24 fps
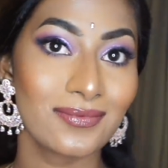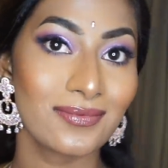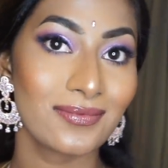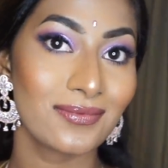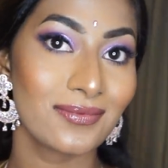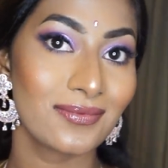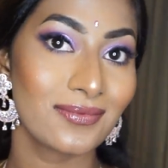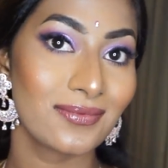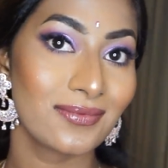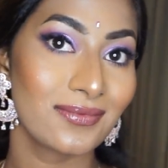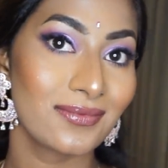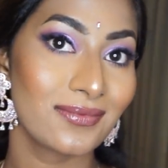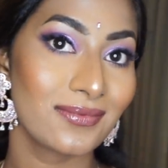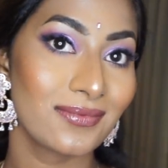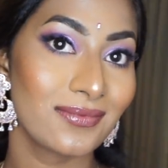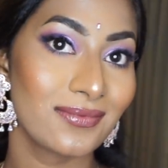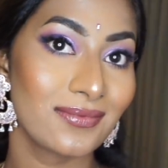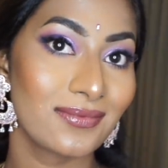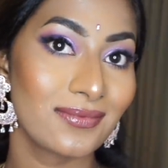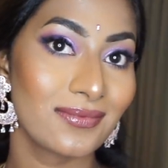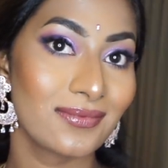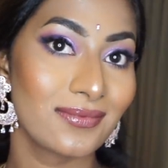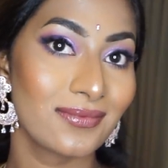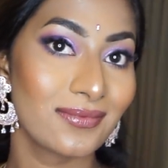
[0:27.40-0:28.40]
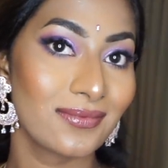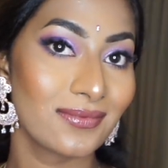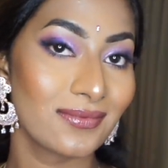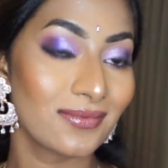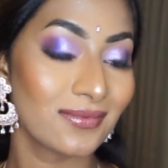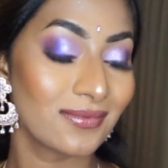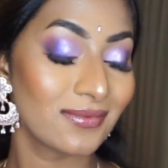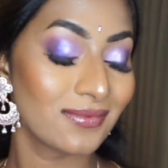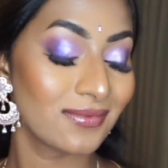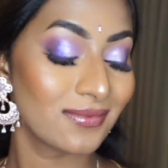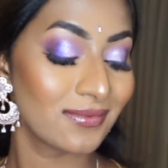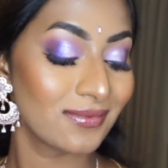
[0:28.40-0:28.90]

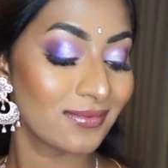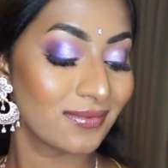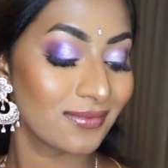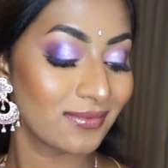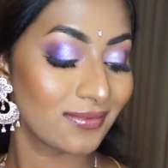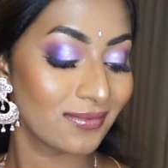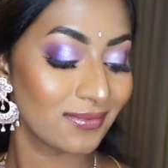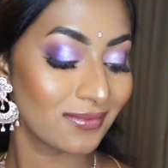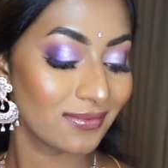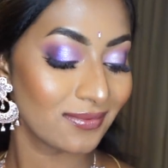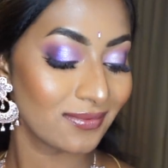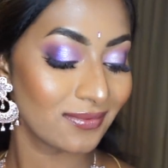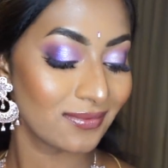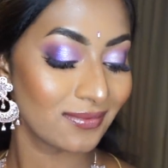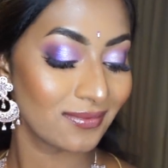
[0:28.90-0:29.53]
[no speech]